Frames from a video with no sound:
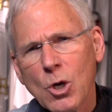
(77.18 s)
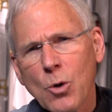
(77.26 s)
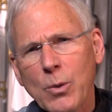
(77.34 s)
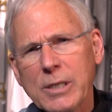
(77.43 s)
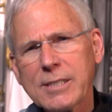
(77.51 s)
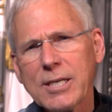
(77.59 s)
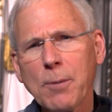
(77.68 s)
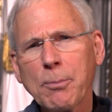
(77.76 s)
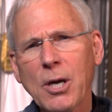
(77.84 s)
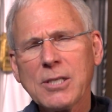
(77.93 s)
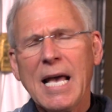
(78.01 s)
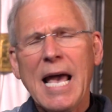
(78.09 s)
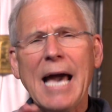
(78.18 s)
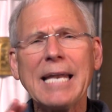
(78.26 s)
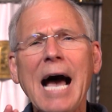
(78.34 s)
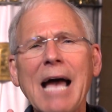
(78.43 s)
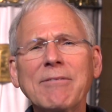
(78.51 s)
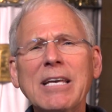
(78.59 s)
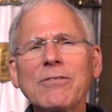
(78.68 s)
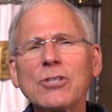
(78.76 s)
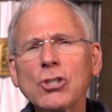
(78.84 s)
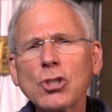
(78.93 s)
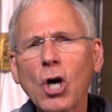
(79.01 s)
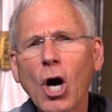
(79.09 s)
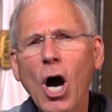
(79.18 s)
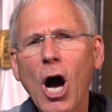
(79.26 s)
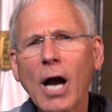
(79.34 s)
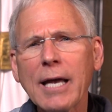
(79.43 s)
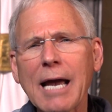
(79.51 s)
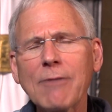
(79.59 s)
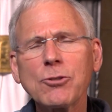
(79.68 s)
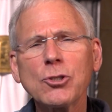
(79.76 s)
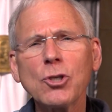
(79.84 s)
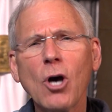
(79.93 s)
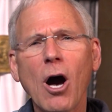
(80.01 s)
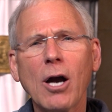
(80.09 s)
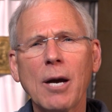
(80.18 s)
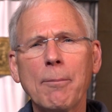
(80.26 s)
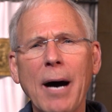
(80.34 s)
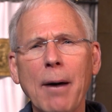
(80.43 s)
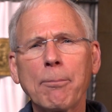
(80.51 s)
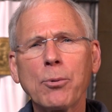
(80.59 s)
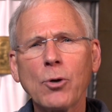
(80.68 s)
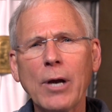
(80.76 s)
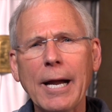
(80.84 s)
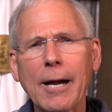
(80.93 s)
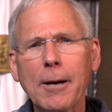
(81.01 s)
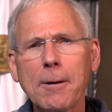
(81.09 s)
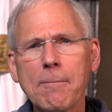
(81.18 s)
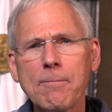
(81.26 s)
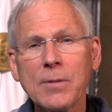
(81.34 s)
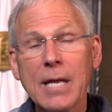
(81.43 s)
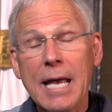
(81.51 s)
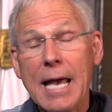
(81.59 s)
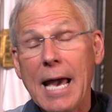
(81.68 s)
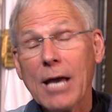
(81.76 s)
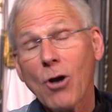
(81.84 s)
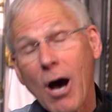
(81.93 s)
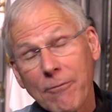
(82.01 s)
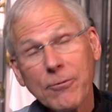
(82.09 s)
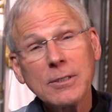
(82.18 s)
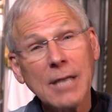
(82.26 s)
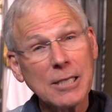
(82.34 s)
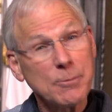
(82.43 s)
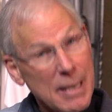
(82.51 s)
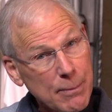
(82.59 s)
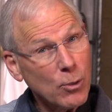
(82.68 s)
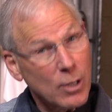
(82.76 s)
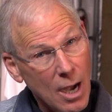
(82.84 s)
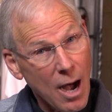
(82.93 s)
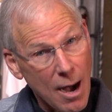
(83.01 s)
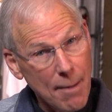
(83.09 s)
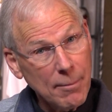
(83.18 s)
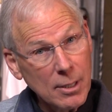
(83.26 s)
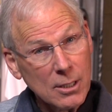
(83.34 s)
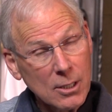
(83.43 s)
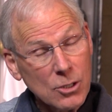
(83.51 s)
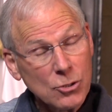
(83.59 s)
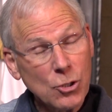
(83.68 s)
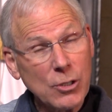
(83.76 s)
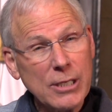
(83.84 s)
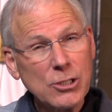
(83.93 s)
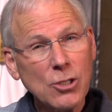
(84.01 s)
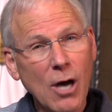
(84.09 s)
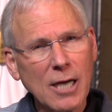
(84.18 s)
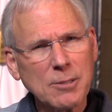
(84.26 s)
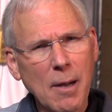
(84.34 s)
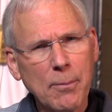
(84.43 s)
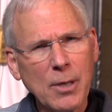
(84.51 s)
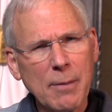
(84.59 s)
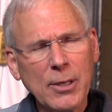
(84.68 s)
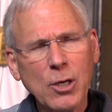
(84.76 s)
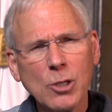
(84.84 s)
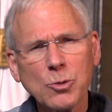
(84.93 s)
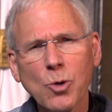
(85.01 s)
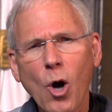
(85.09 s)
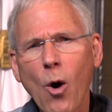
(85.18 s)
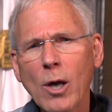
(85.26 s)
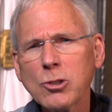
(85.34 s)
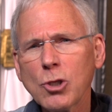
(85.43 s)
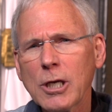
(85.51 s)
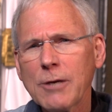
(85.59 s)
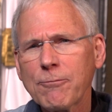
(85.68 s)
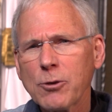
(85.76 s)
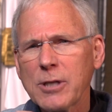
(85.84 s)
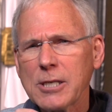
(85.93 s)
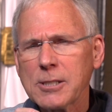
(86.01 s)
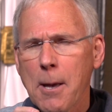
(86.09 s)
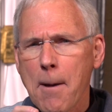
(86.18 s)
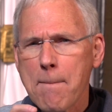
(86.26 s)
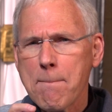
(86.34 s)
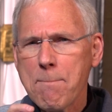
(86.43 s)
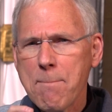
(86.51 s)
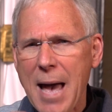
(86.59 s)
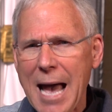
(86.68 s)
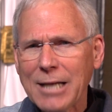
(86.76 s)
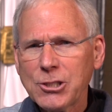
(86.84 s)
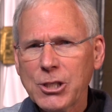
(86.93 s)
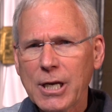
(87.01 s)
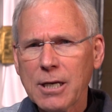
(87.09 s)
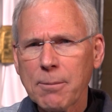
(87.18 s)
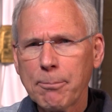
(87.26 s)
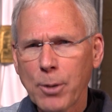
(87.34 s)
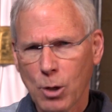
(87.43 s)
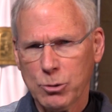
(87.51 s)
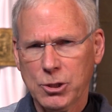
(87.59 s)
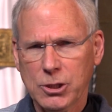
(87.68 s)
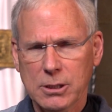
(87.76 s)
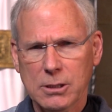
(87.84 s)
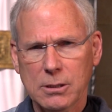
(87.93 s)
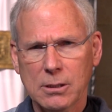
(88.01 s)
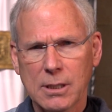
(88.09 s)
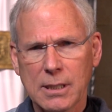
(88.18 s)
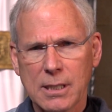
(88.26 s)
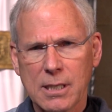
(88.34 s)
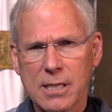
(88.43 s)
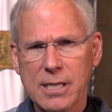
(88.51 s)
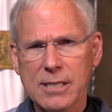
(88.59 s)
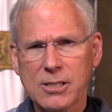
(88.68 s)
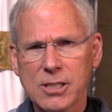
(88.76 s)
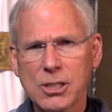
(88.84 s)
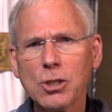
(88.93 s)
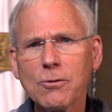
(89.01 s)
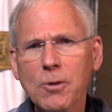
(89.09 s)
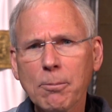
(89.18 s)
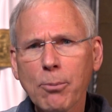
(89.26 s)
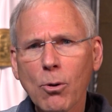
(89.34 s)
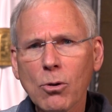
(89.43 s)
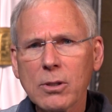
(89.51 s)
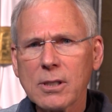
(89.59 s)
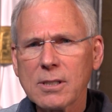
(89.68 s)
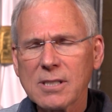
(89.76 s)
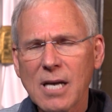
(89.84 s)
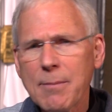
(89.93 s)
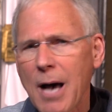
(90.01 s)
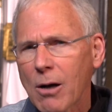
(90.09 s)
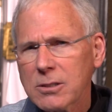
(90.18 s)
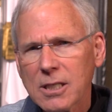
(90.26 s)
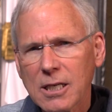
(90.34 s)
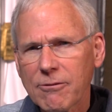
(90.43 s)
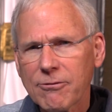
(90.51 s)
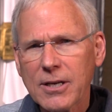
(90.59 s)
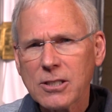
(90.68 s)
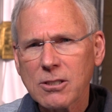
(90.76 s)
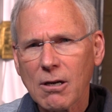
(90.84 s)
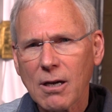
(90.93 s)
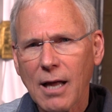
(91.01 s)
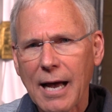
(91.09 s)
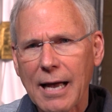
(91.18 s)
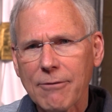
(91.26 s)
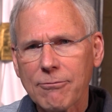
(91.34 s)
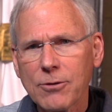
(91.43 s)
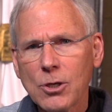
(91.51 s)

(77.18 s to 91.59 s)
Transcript: We say our prayers, and I've given talk after talk about prayer, and oftentimes people come to these talks about prayer because we're always looking for this magic potion, this silver bullet that somehow is going to fix our life